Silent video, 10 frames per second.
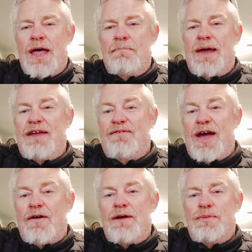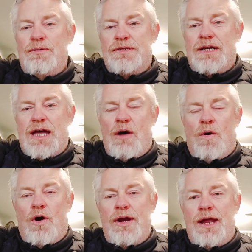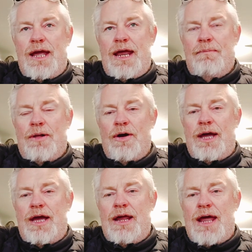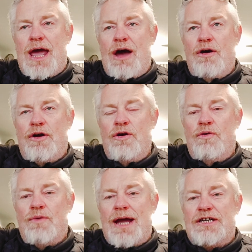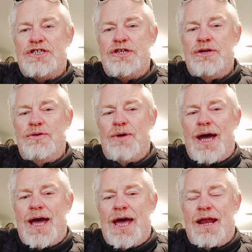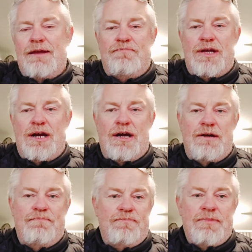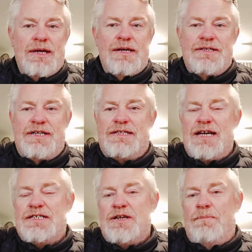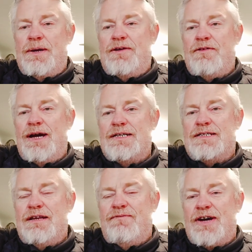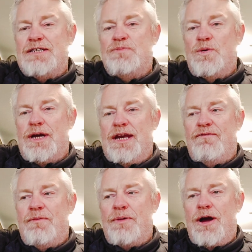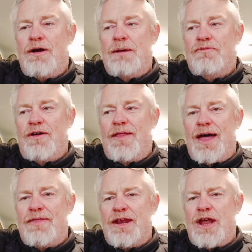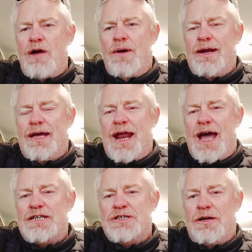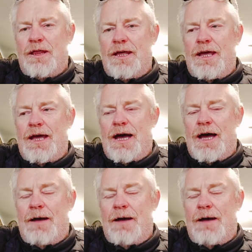many variables that go on in blogging and how Google ranks you, and you know, success on Pinterest and Facebook and different programs like that, that no one can actually